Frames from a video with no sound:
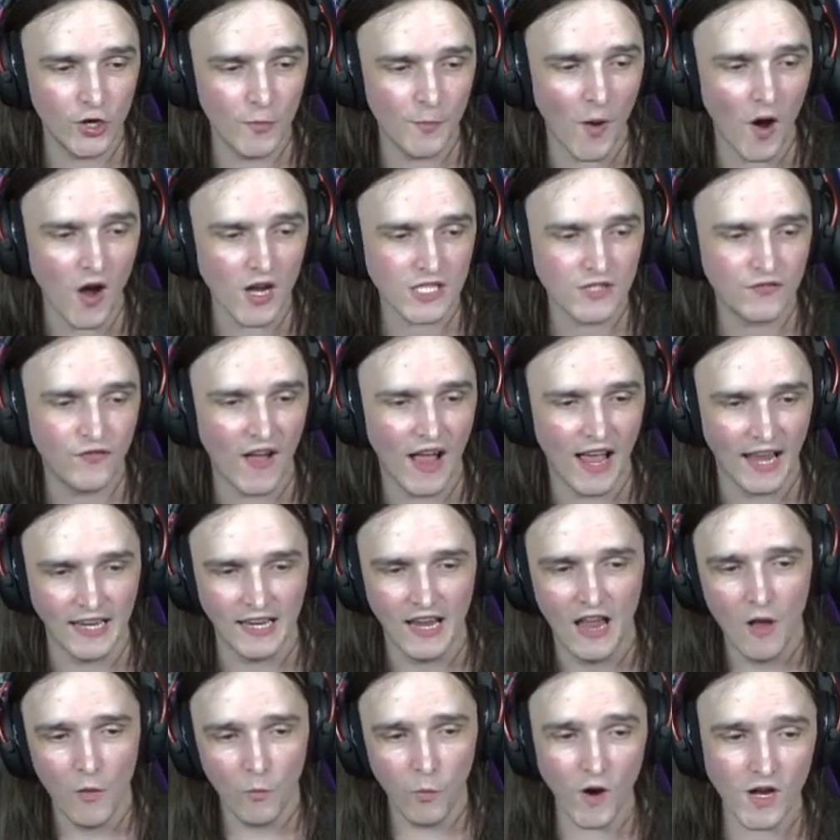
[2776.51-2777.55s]
boss fight.
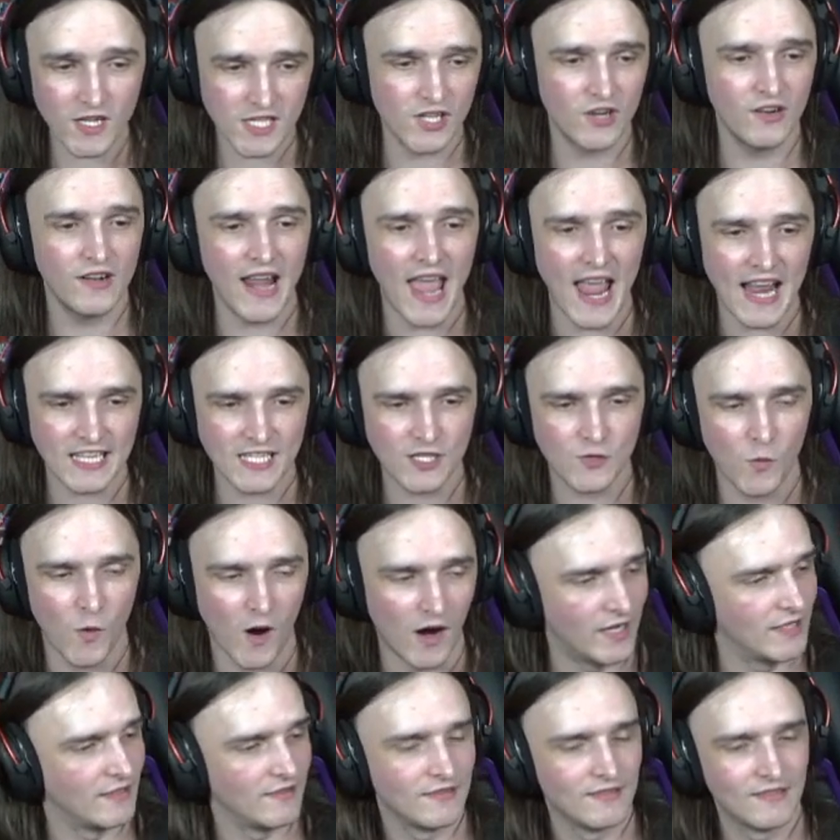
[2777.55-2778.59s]
What's our next
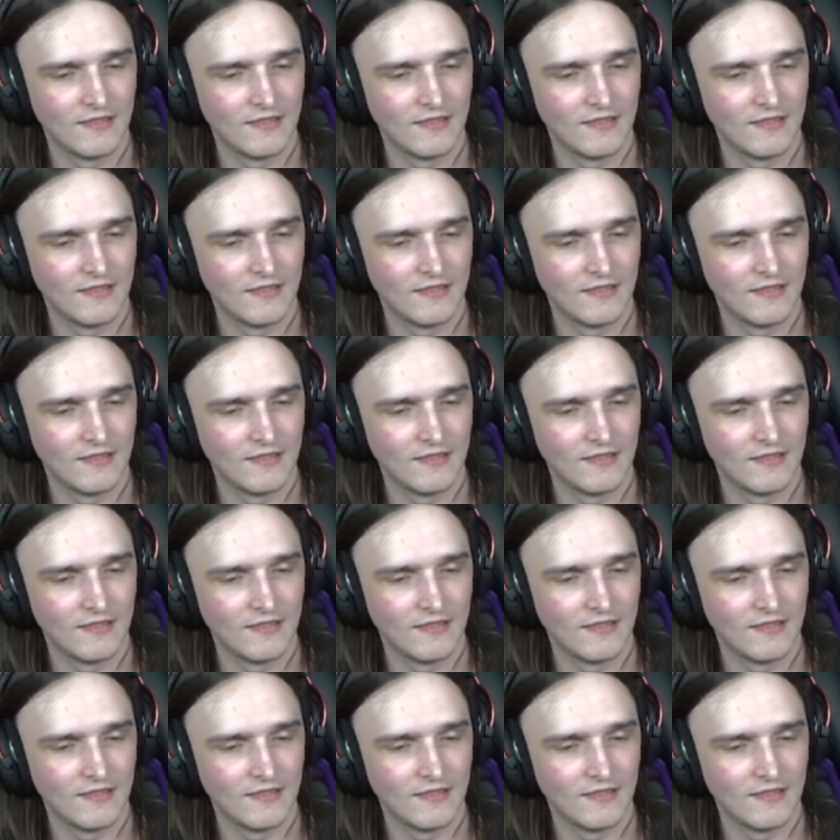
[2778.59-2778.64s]
one?